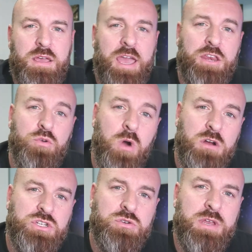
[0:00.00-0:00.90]
and you
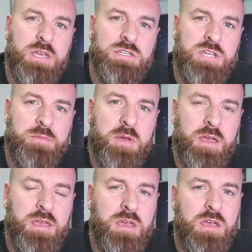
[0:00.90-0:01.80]
are shooting in
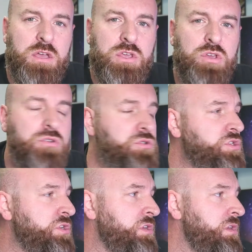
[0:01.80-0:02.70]
JPEG, you
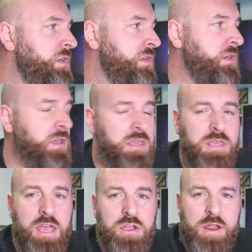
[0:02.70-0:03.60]
should
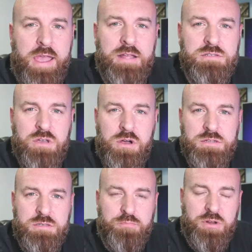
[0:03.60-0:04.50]
get your hands
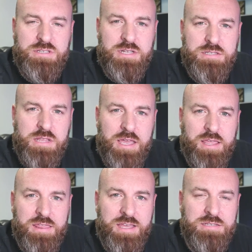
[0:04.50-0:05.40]
on some presets
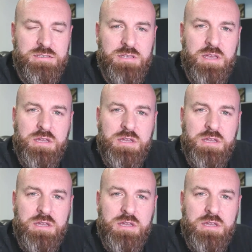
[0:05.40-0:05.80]
like this